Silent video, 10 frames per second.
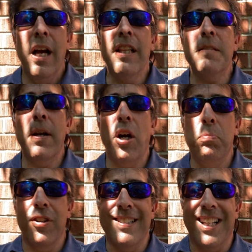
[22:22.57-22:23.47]
Let's make our
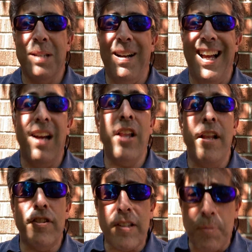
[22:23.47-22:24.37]
billions together. Goodbye.
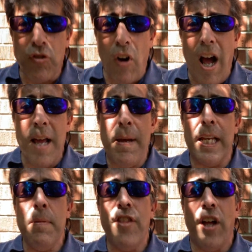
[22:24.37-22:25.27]
And subscribe and
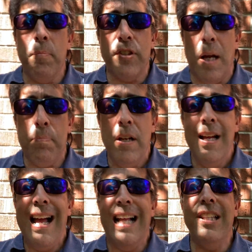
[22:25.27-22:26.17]
give me thumbs up
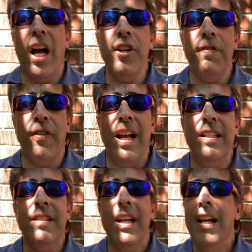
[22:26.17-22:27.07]
and tell your
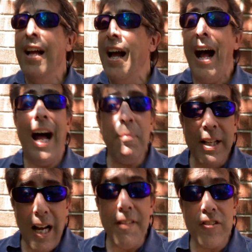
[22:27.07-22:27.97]
friends, I'm the
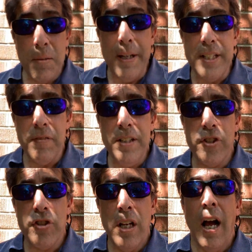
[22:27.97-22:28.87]
guy that's going to make you rich.